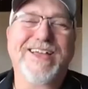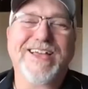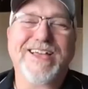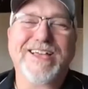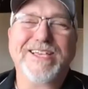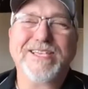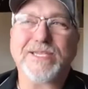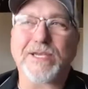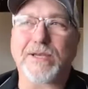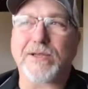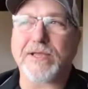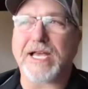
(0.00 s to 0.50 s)

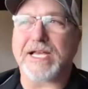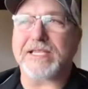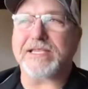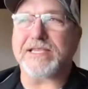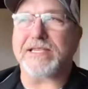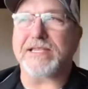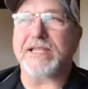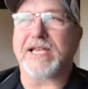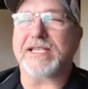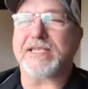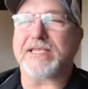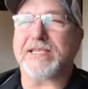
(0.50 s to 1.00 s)
So
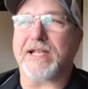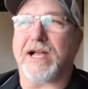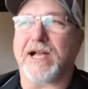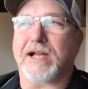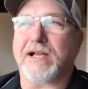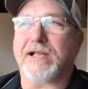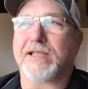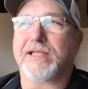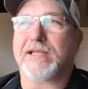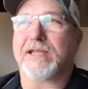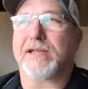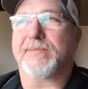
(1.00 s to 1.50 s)
let's
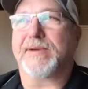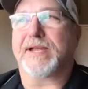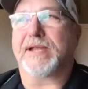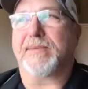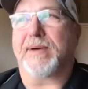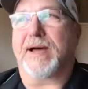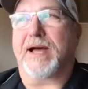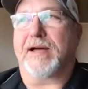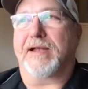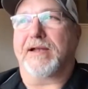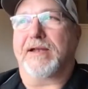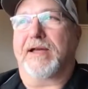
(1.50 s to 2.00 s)
talk a little bit
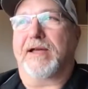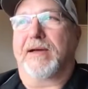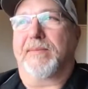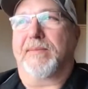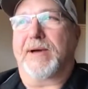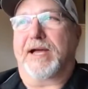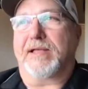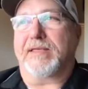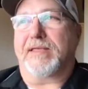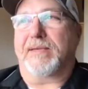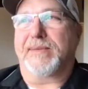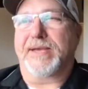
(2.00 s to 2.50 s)

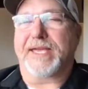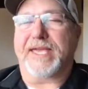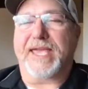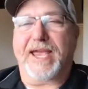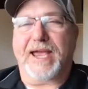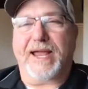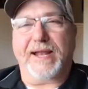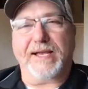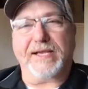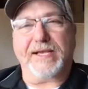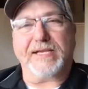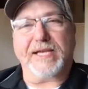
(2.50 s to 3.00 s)
about the
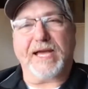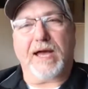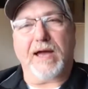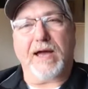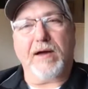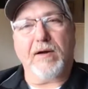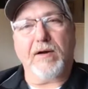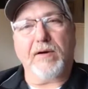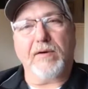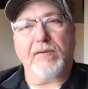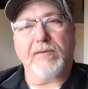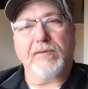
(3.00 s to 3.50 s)
mechanics.
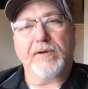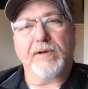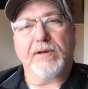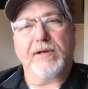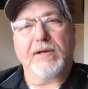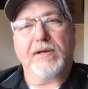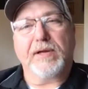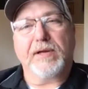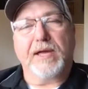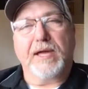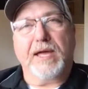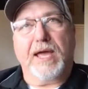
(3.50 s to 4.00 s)
How
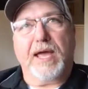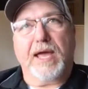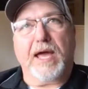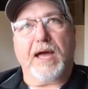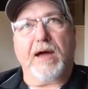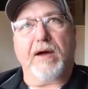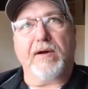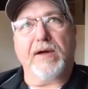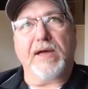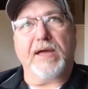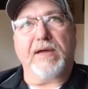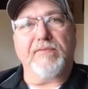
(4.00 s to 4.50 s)

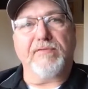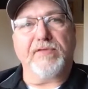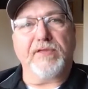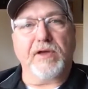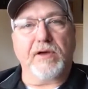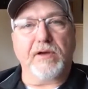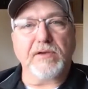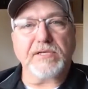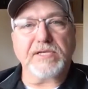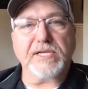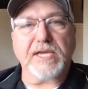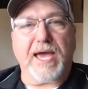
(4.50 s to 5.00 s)
have
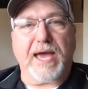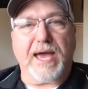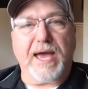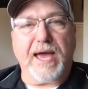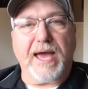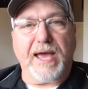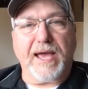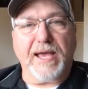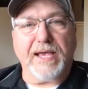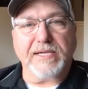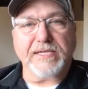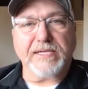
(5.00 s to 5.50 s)
those
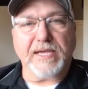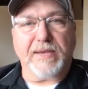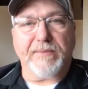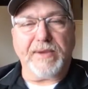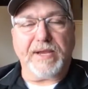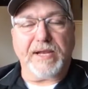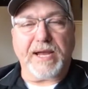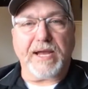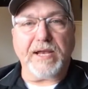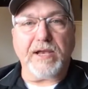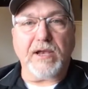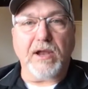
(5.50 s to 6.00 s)
guys? I
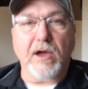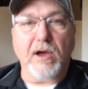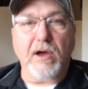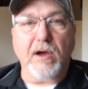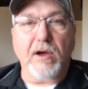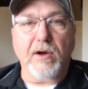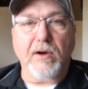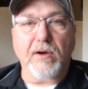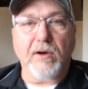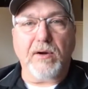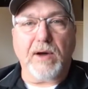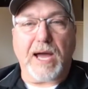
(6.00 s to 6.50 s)
mean, I
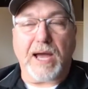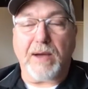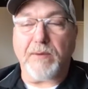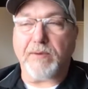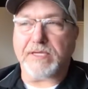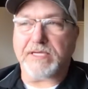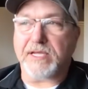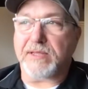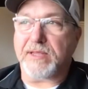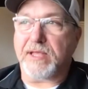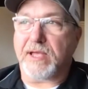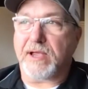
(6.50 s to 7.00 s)
know I
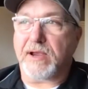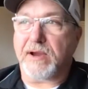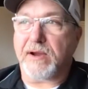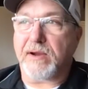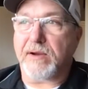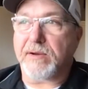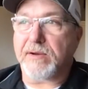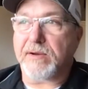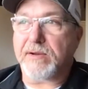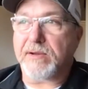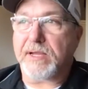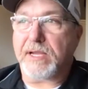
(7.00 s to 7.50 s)
was in
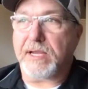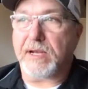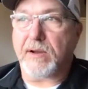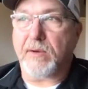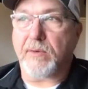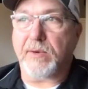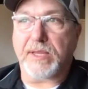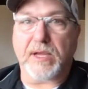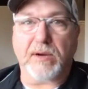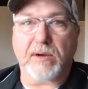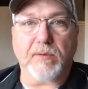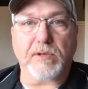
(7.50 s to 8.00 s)
there,
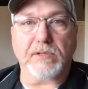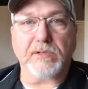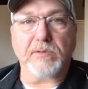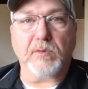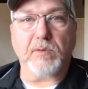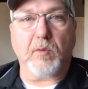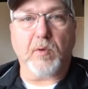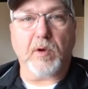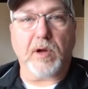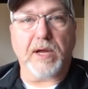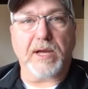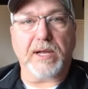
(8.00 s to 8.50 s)
when there was
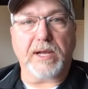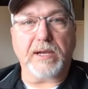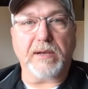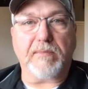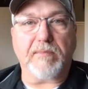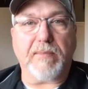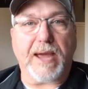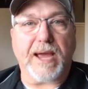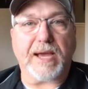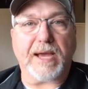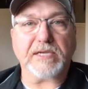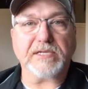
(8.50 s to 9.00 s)

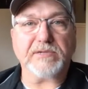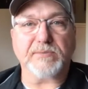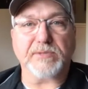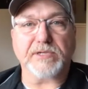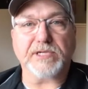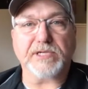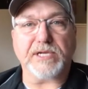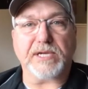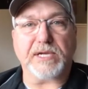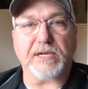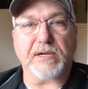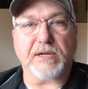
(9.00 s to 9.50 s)
one Max
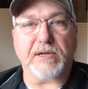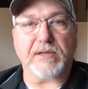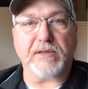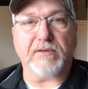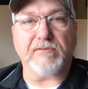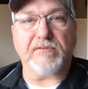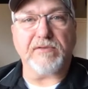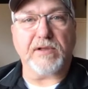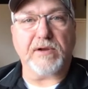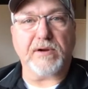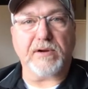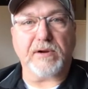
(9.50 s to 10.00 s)
machine on the
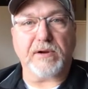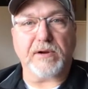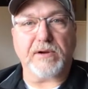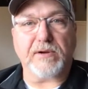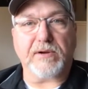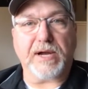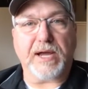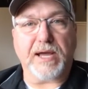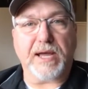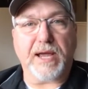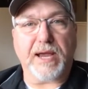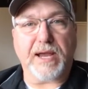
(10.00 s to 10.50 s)
floor,
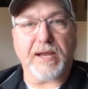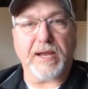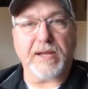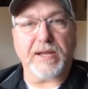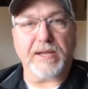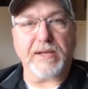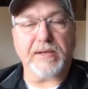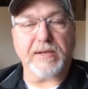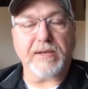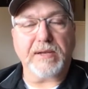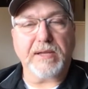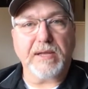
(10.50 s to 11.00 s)
right?
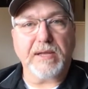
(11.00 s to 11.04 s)
And